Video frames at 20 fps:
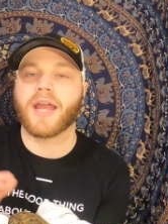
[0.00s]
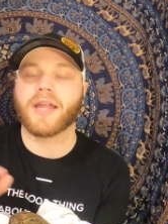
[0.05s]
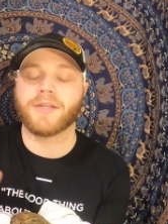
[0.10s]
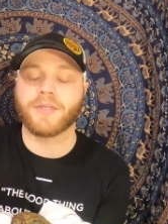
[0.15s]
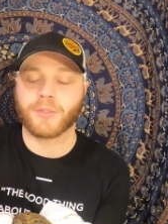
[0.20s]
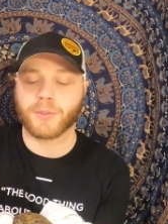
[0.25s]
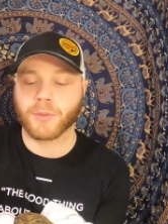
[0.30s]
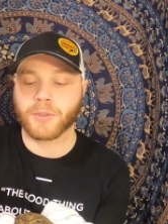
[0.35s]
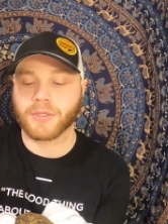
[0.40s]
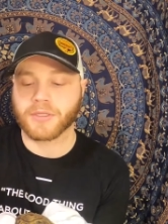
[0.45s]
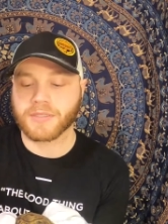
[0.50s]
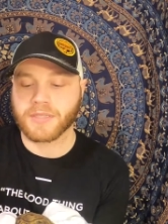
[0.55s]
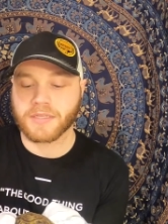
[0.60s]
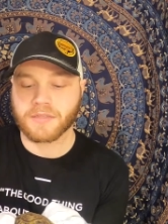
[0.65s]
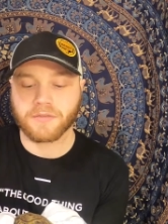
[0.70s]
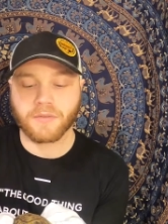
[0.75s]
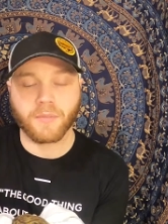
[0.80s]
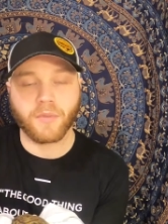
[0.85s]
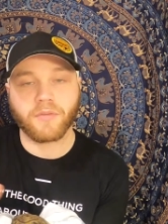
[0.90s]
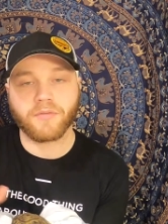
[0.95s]
Any tortoise
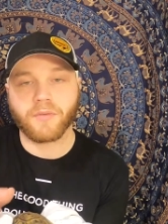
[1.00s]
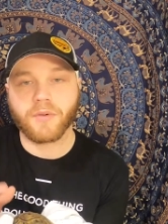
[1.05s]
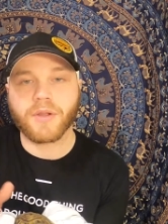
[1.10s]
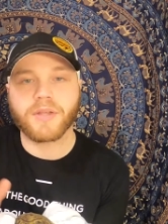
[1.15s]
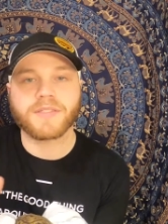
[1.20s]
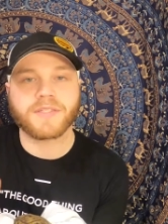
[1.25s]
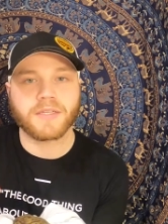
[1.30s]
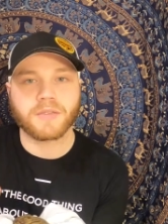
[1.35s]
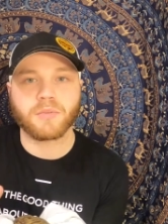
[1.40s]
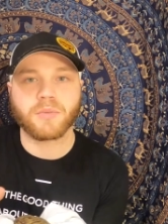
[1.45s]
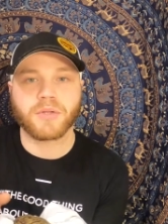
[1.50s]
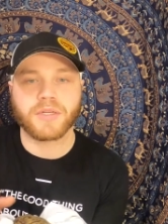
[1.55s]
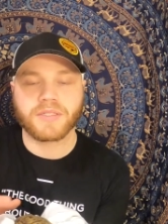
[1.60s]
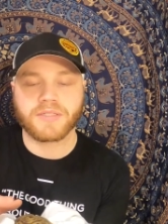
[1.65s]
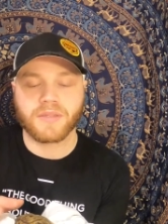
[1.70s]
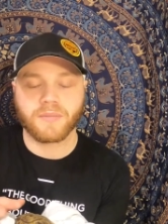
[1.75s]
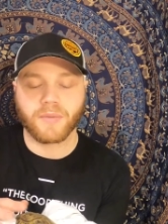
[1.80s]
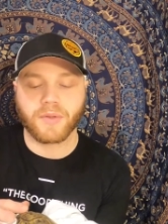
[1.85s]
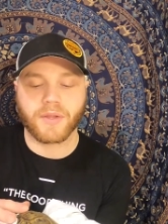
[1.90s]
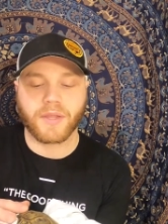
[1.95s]
that's from the forest has pretty
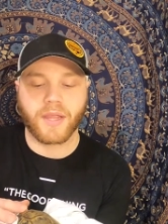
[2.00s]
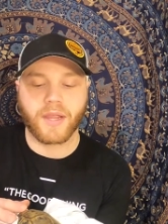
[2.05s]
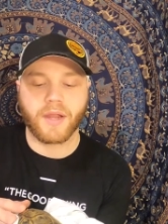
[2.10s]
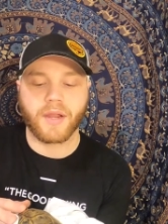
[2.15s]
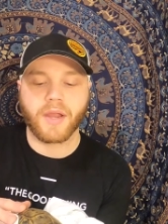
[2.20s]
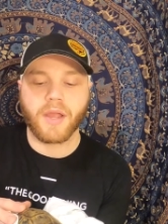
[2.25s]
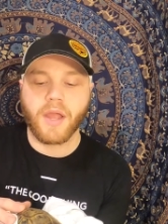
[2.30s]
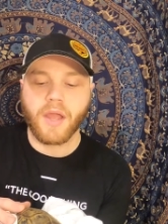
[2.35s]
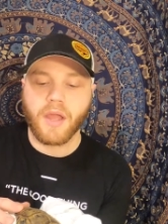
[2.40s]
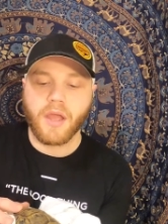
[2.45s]
similar care.